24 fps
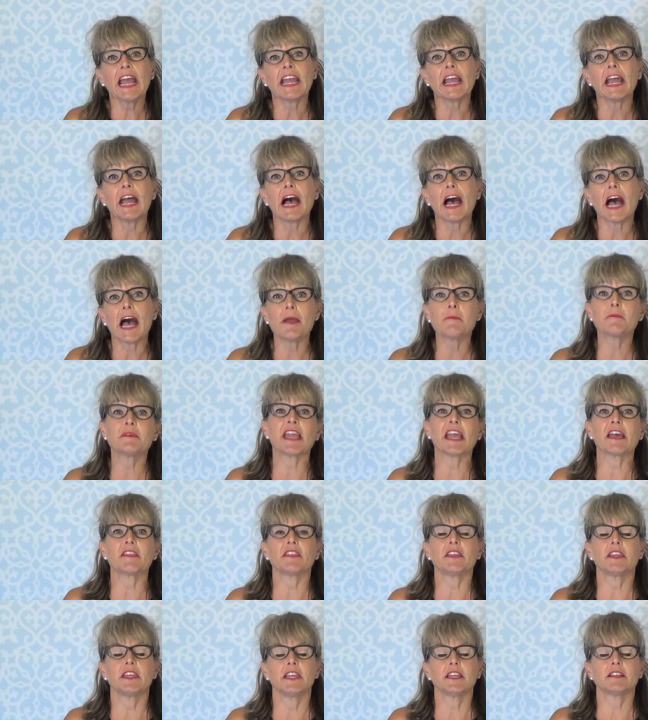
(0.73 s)
Hi, I'm
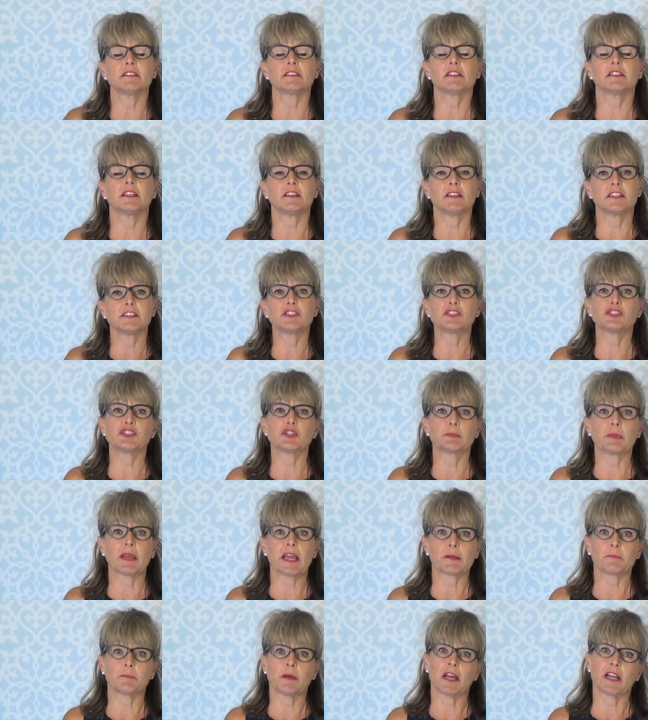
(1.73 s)
Kathy Hansen and this is your
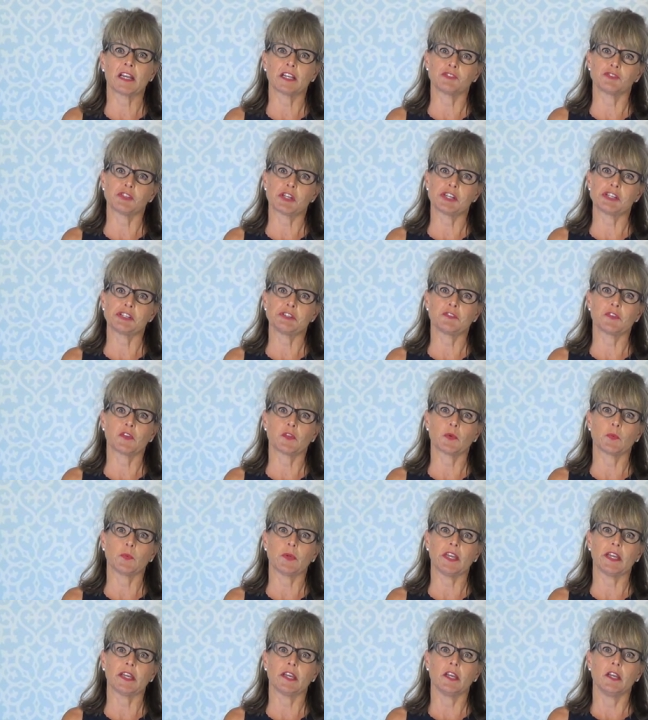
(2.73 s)
Back Pocket Strategy for
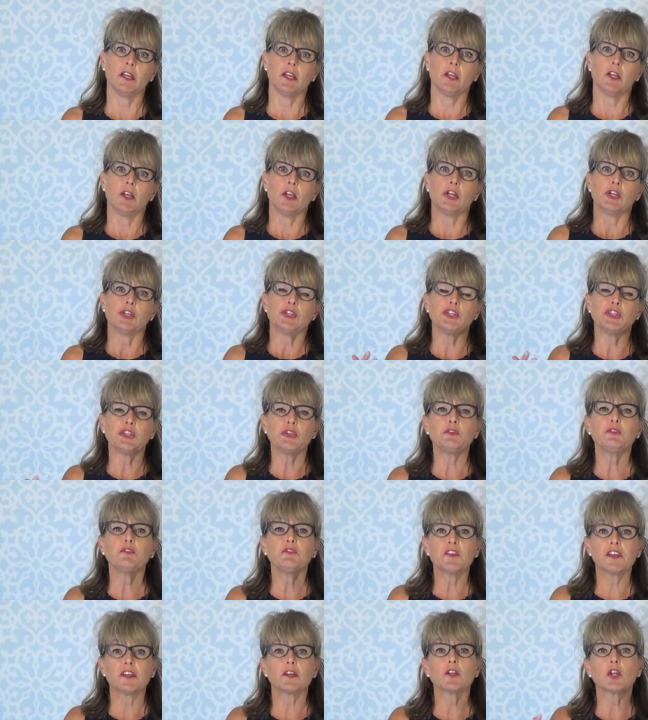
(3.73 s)
the week. Do you
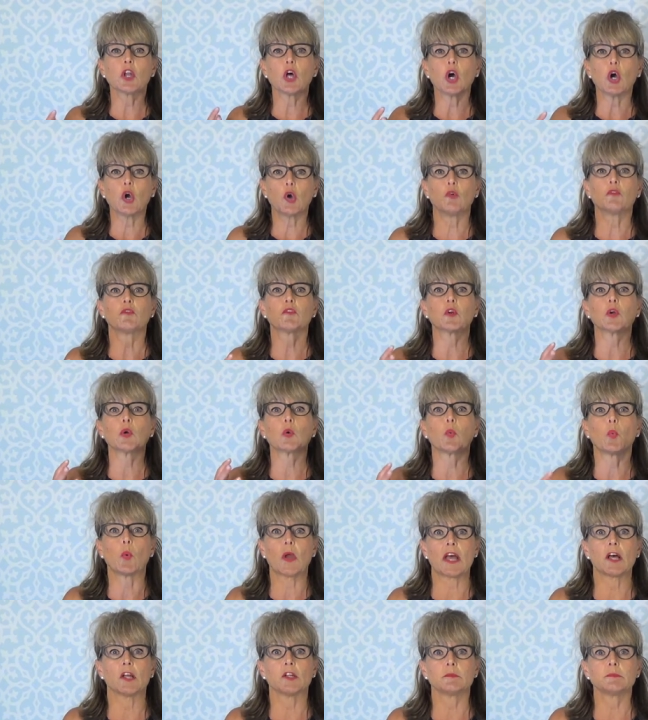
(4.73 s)
feel
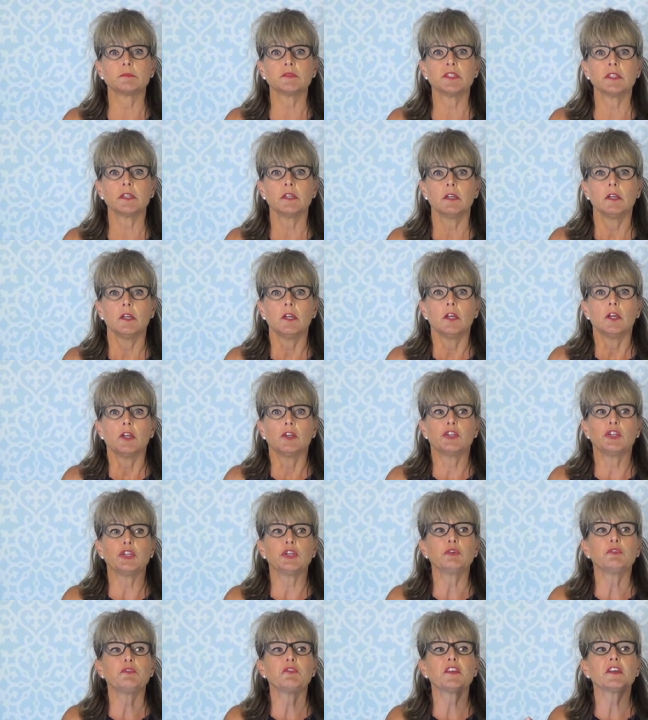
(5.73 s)
overwhelmed?
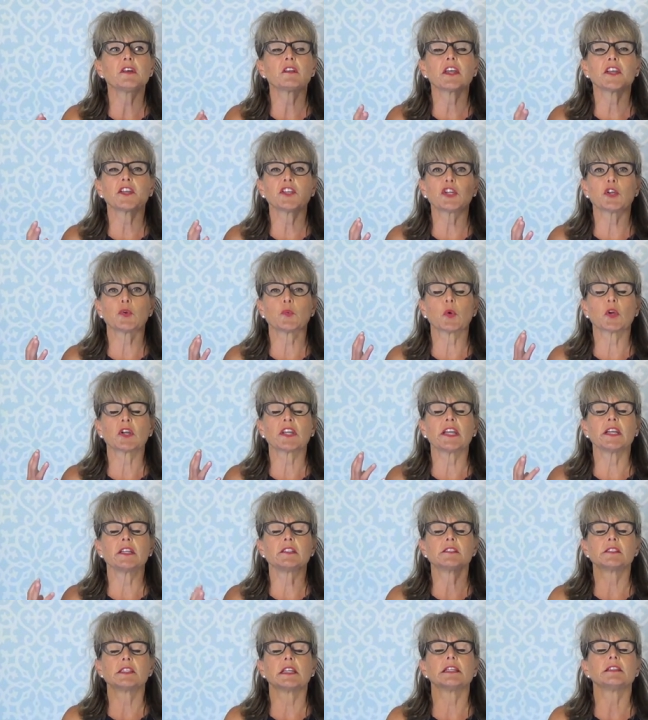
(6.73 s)
Do you feel like you're
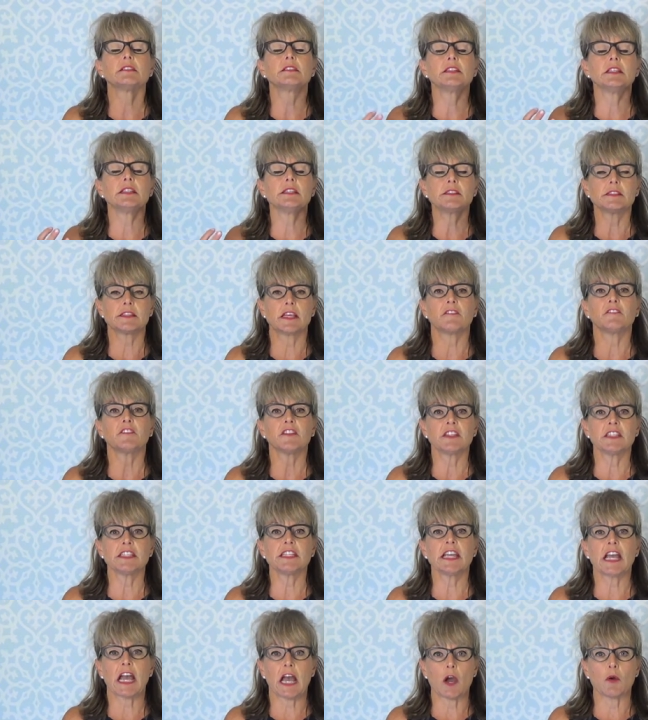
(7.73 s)
working sixty,
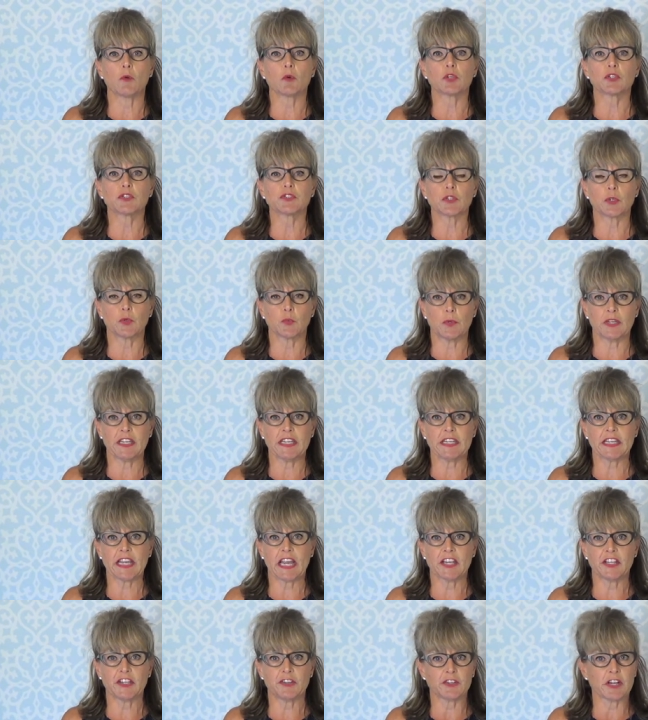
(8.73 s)
seventy hours a
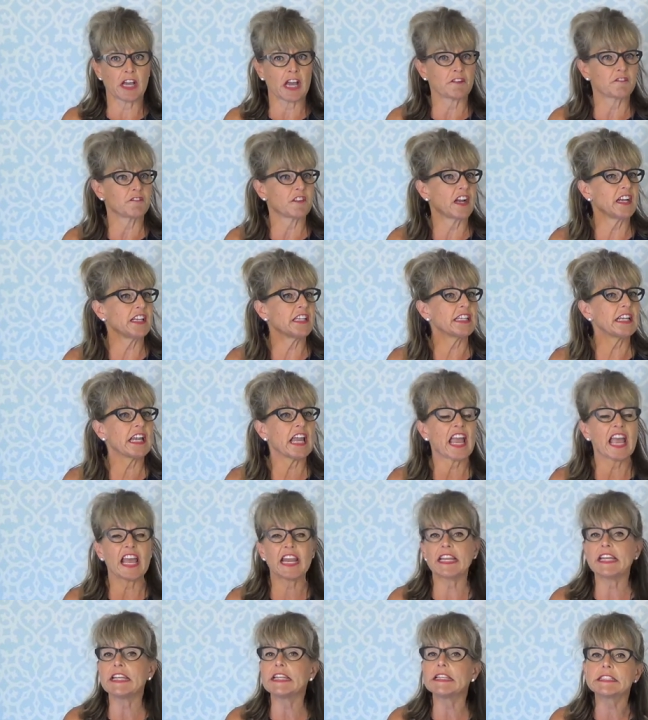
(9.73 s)
week and you're not finding
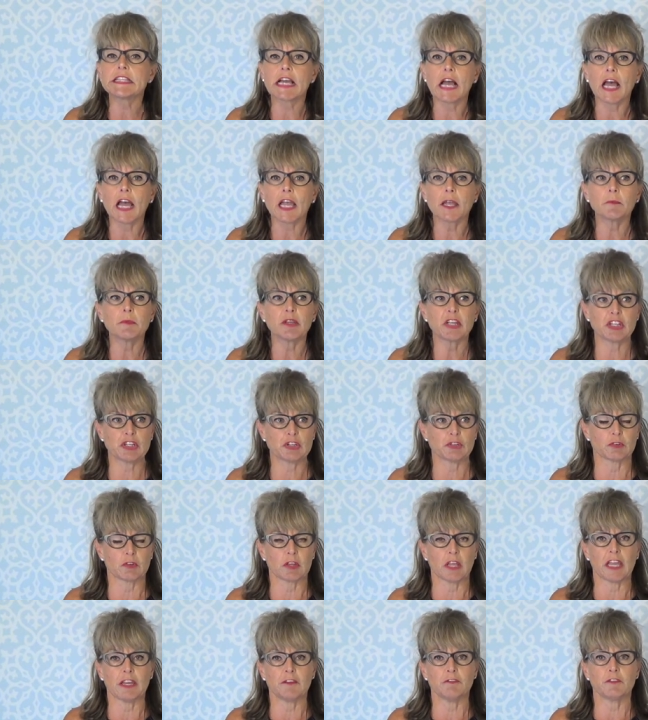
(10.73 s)
any time in
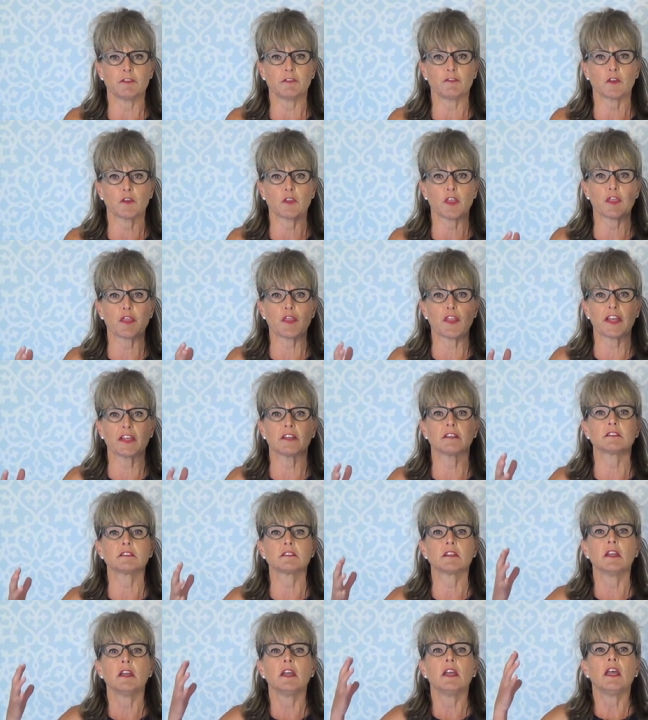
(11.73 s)
your life for the
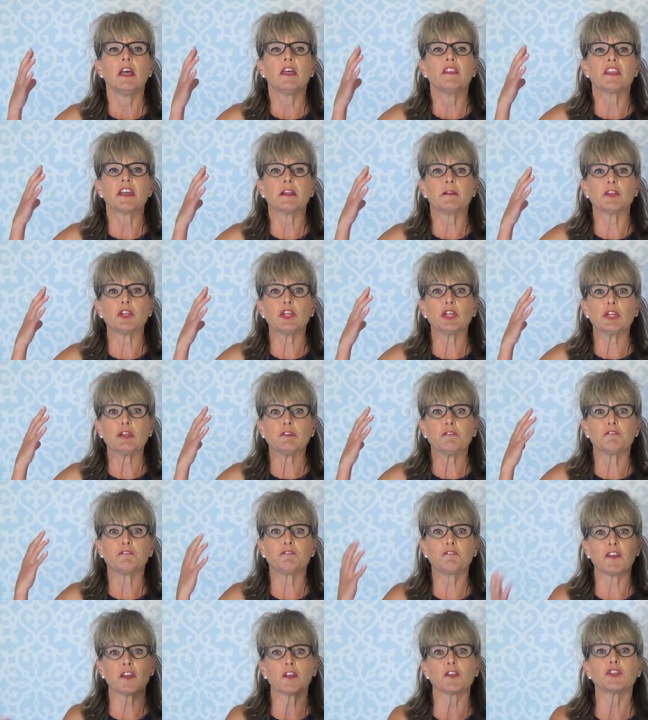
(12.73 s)
things that
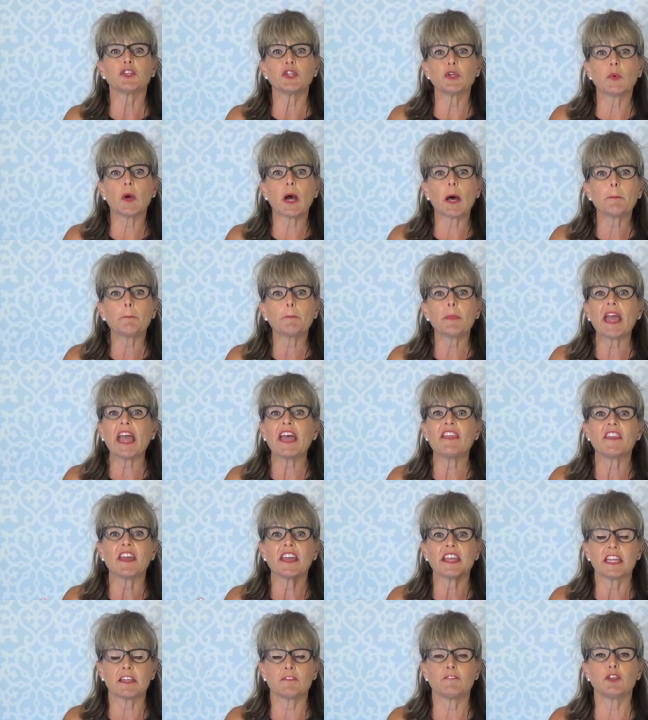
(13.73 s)
fill you up and
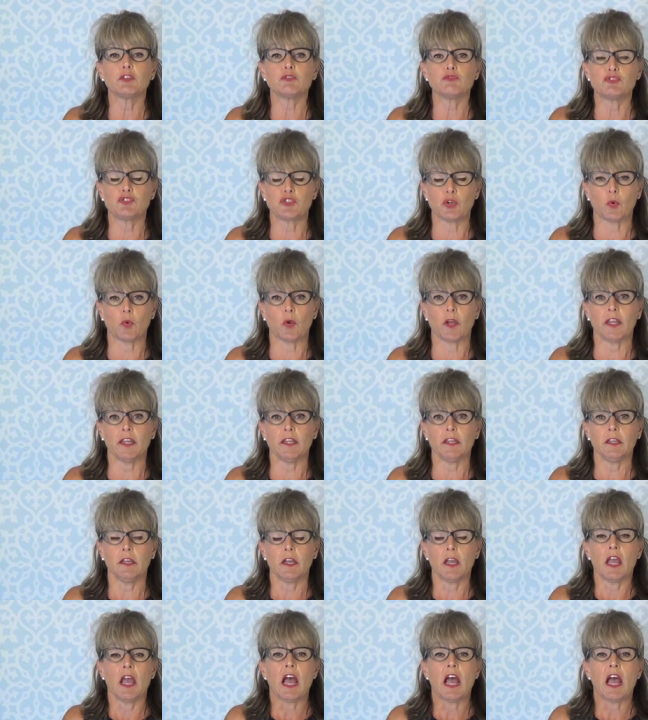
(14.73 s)
that give you joy?